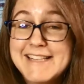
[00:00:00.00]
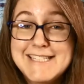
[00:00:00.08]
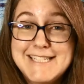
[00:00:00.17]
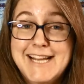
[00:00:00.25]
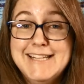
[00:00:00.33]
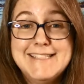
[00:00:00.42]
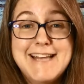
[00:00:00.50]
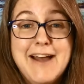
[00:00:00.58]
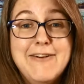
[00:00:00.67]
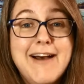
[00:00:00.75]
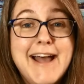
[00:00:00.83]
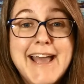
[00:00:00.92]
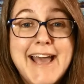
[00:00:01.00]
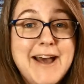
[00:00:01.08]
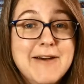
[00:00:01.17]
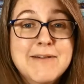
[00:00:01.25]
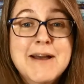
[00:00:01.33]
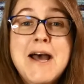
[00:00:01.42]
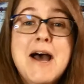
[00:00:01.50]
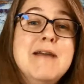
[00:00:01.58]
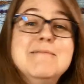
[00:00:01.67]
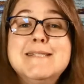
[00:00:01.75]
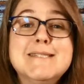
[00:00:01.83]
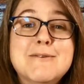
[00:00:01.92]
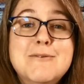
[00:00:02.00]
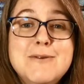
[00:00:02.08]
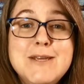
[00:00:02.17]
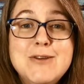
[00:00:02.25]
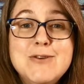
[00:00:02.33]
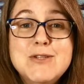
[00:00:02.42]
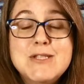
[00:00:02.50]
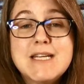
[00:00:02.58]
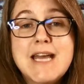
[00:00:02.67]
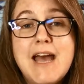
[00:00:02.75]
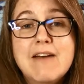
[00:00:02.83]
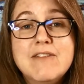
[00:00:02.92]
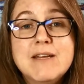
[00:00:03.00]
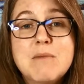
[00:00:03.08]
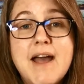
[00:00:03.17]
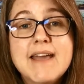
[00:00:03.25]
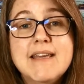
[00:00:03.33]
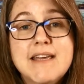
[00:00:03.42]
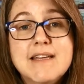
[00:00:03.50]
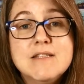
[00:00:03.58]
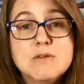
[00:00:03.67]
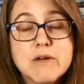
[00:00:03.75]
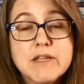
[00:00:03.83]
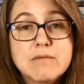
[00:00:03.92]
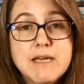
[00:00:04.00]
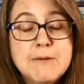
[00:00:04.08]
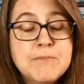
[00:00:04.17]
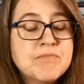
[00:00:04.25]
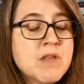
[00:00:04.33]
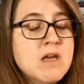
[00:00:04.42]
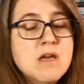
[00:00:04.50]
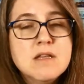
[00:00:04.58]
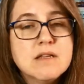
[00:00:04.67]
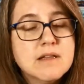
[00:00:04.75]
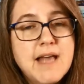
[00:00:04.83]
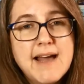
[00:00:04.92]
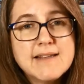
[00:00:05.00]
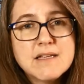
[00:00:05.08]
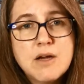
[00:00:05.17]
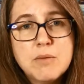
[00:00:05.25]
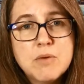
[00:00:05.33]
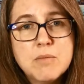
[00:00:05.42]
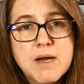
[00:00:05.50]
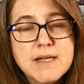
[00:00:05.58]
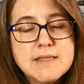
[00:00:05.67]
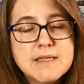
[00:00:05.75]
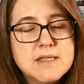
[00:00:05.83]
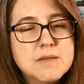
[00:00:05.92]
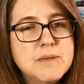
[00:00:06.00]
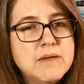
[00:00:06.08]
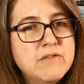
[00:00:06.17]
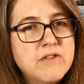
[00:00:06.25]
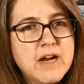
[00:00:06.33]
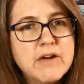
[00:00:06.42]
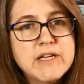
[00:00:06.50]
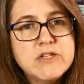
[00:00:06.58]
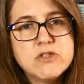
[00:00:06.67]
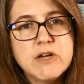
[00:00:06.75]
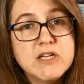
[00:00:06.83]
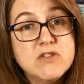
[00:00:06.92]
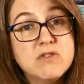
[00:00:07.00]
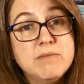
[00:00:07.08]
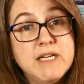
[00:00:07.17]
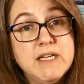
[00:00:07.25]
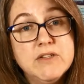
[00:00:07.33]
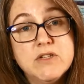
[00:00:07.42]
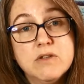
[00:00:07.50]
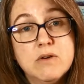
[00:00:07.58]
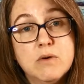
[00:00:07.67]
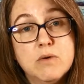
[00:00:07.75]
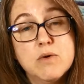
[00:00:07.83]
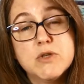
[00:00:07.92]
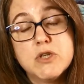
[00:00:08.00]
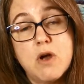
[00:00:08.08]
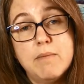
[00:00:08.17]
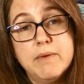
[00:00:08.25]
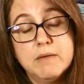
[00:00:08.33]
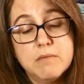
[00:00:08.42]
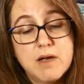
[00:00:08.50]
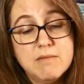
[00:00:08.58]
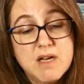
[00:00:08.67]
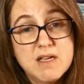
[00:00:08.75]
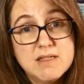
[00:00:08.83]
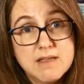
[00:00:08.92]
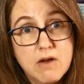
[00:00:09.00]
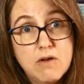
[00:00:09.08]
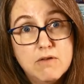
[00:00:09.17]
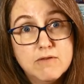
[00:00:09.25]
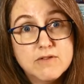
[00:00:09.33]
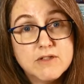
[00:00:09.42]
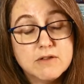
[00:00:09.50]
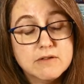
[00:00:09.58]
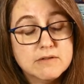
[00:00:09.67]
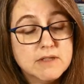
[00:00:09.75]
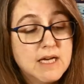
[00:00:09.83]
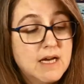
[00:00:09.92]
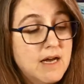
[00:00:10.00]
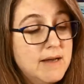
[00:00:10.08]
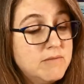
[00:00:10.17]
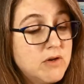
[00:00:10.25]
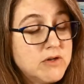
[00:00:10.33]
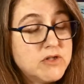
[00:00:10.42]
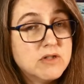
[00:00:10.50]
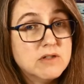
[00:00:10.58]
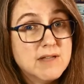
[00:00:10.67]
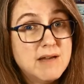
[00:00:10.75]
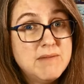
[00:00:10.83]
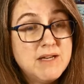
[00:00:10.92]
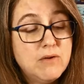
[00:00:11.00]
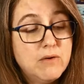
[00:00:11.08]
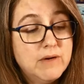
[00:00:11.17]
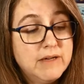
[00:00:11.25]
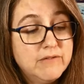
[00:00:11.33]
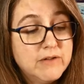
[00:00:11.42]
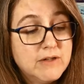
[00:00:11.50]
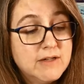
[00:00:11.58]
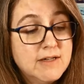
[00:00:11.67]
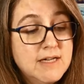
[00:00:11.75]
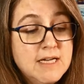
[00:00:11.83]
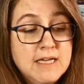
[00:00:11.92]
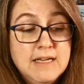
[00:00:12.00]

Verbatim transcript: that's just how I am. I'm so used to having my kids with me the last couple months, it's been very strange for me to go shopping by myself. So yeah, I'm not sure. Let me know if you're